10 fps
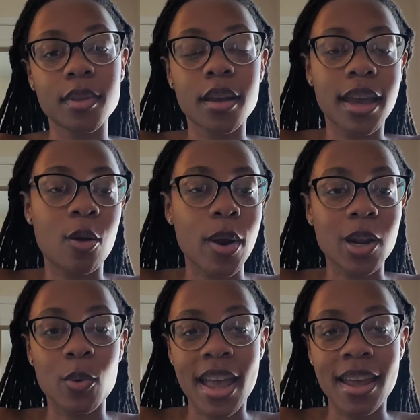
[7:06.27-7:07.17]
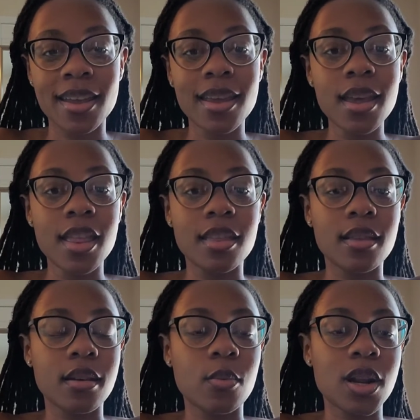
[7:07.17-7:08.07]
out right away,
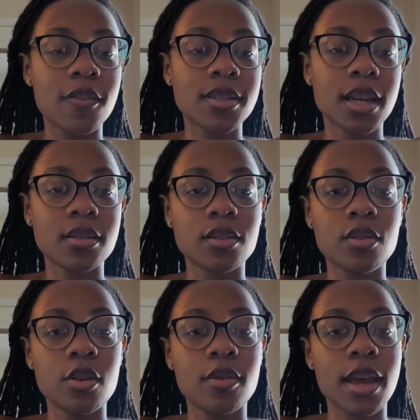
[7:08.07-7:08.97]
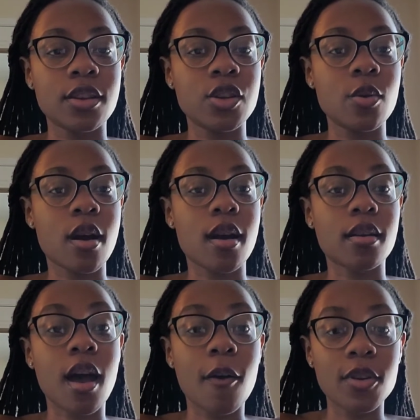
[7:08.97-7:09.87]
whatever section that you are
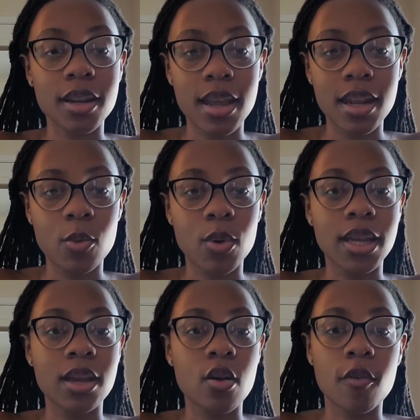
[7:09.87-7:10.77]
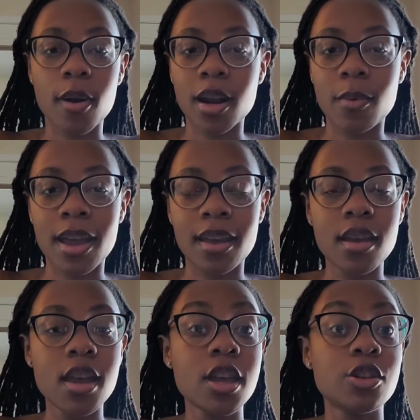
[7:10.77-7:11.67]
confident in and want to get over right away,
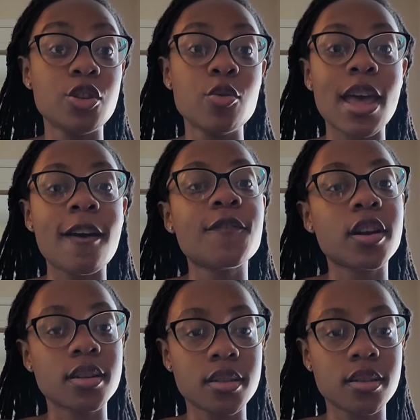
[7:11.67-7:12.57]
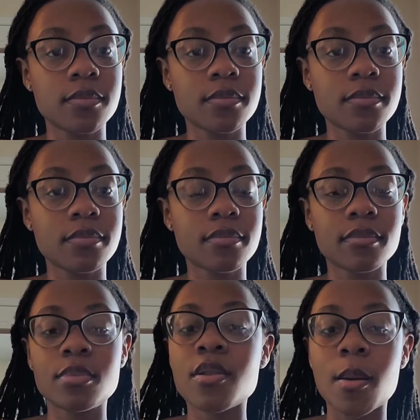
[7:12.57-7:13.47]
do that first.
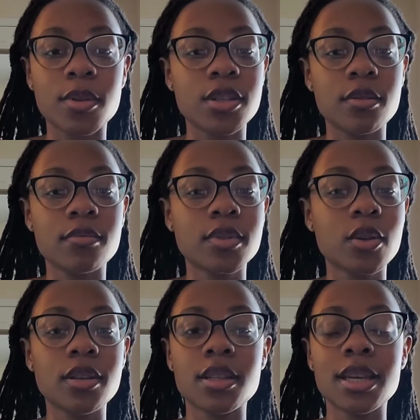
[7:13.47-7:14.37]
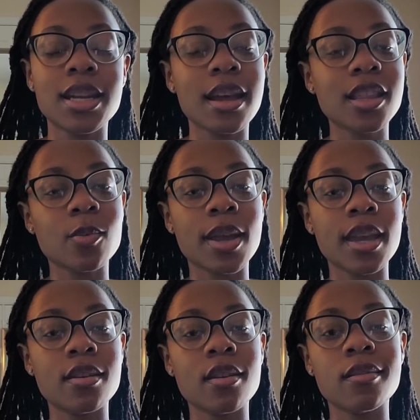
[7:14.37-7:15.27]
I promise you. So you can just get it out of the way
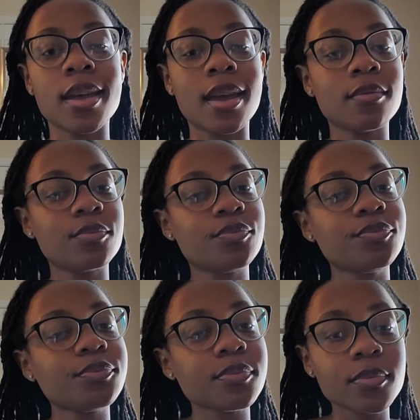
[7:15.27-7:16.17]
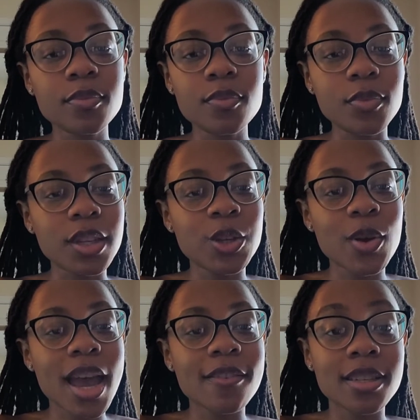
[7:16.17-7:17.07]
and know that you
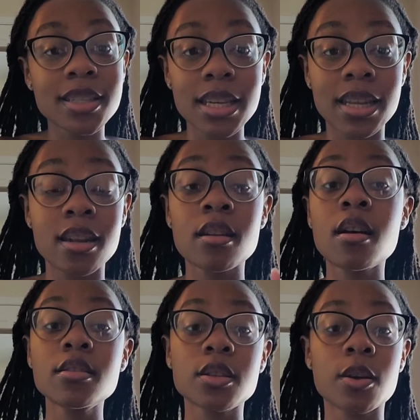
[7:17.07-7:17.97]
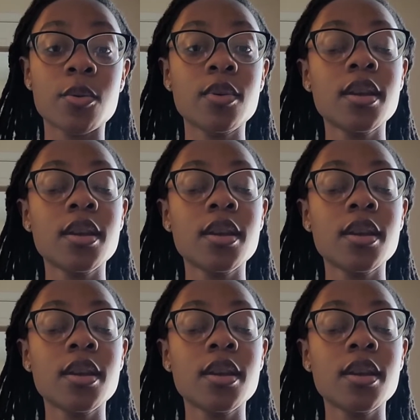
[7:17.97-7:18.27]
have succeeded. And also,